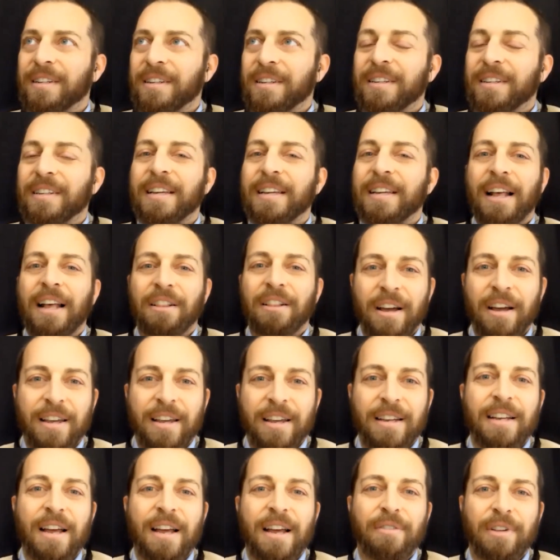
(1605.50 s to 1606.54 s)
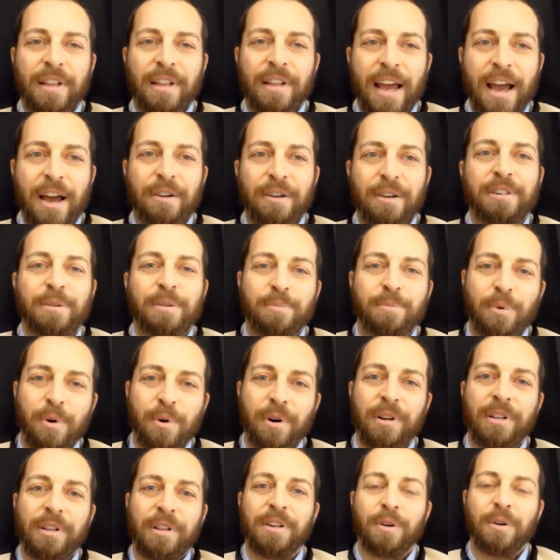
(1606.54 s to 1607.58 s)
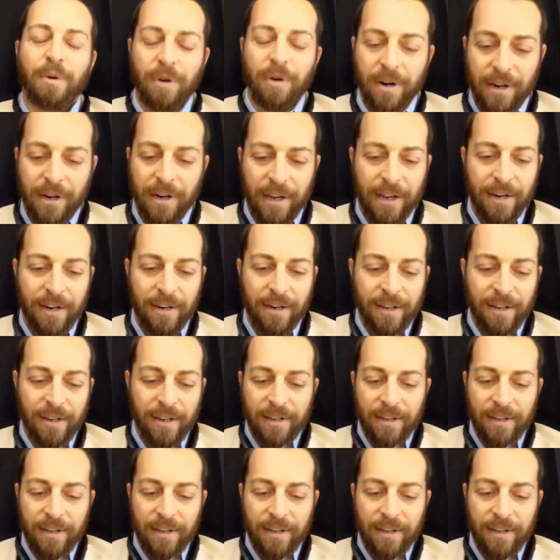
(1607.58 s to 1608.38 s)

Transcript: Yeah, Lucky Devil Lounge in Portland, Oregon.